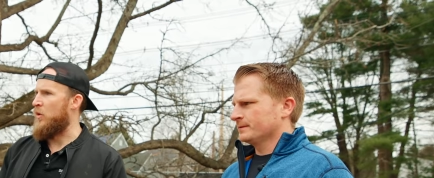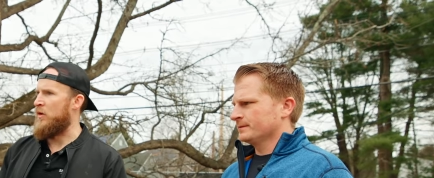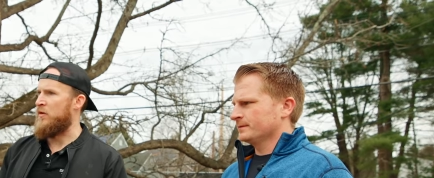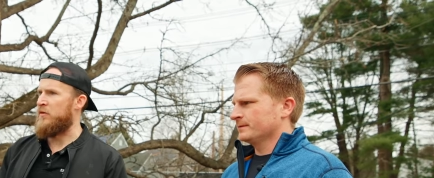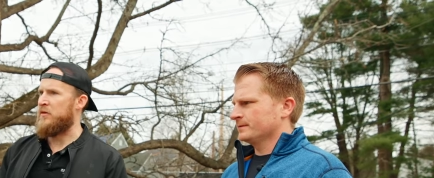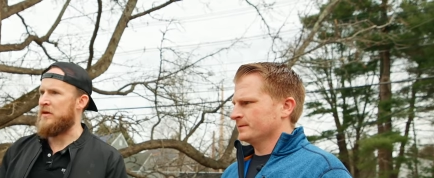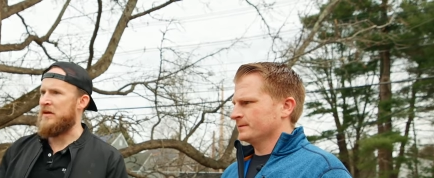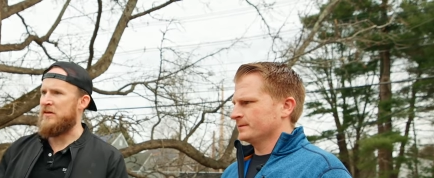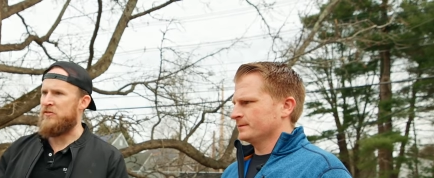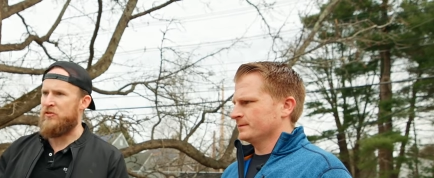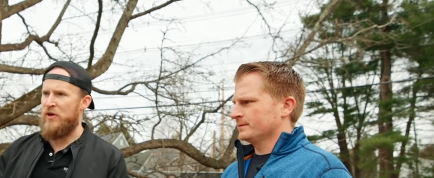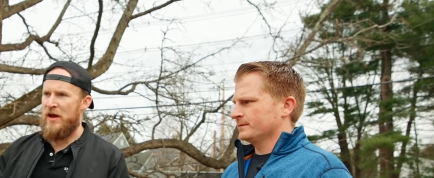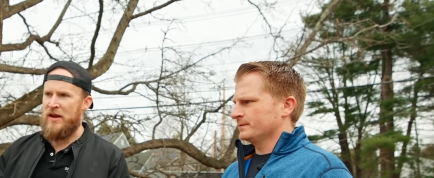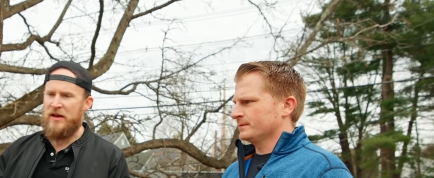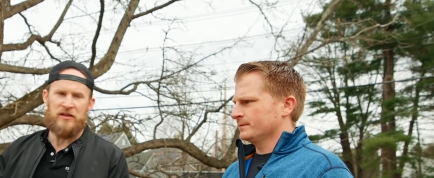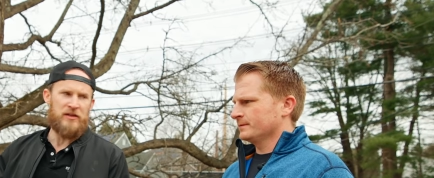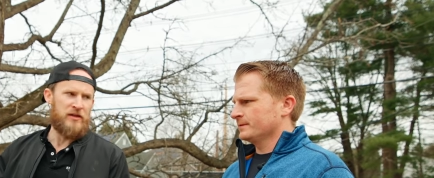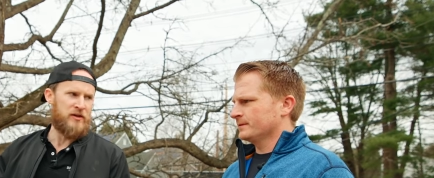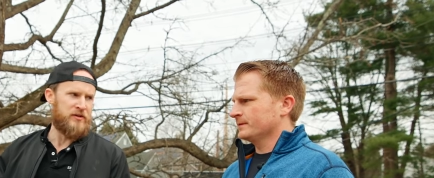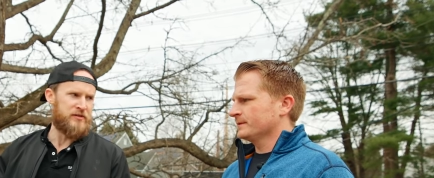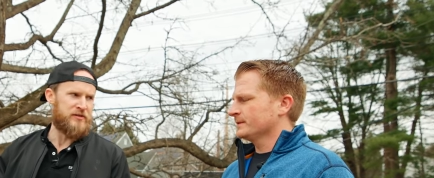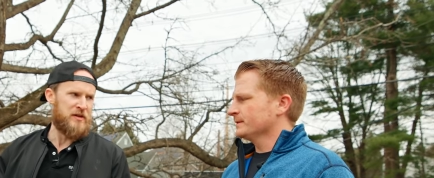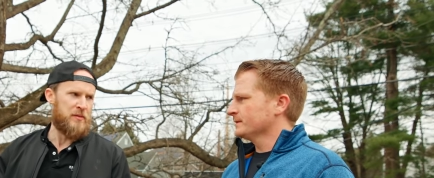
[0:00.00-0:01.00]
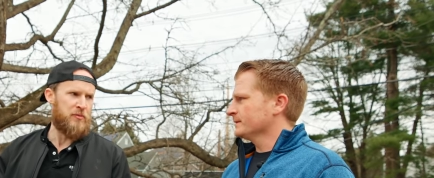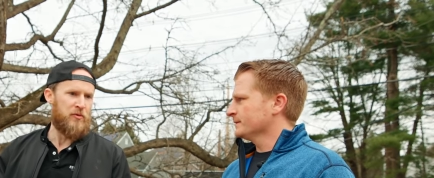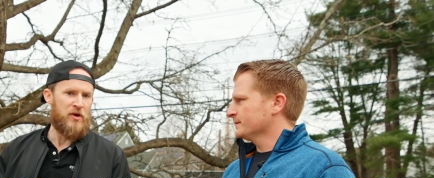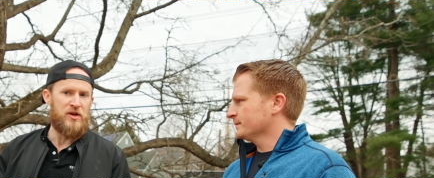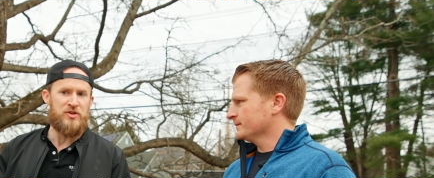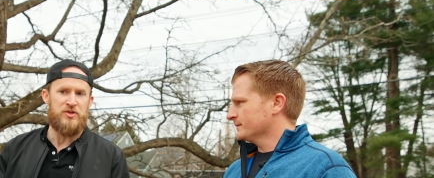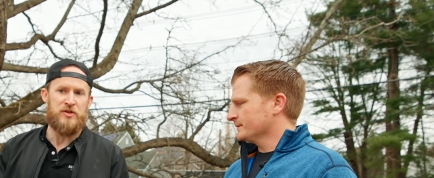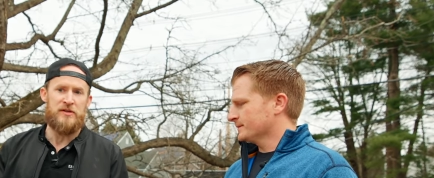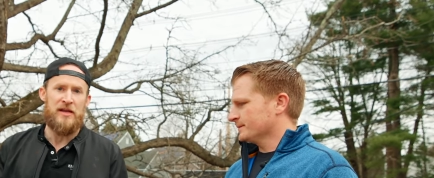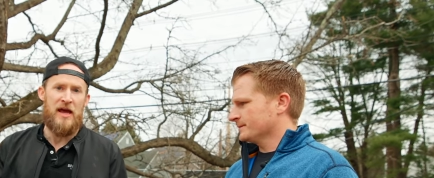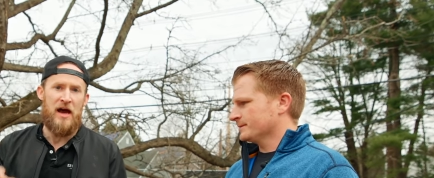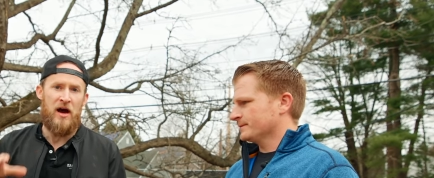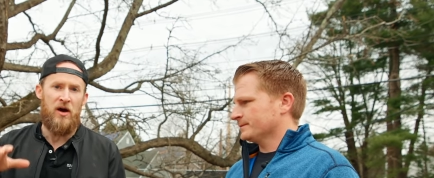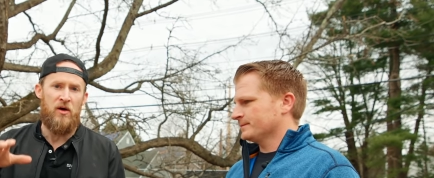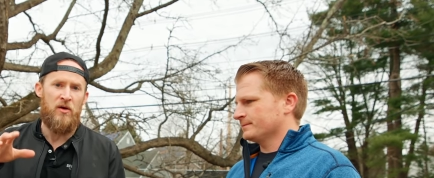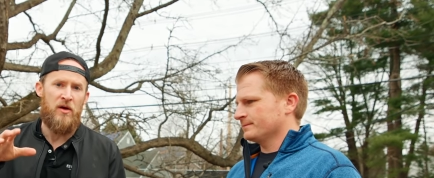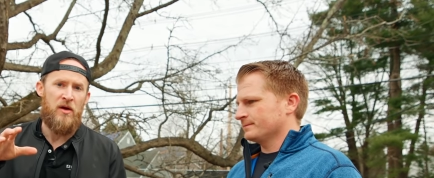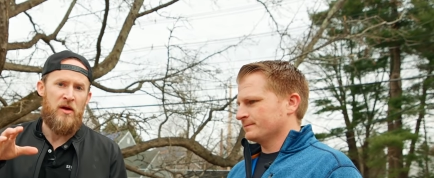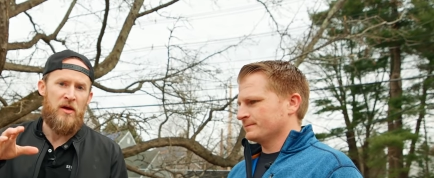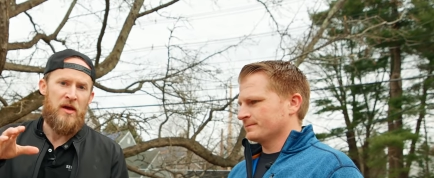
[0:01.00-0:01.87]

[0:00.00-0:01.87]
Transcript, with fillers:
Speaker 1: we're creating a little separation. Now,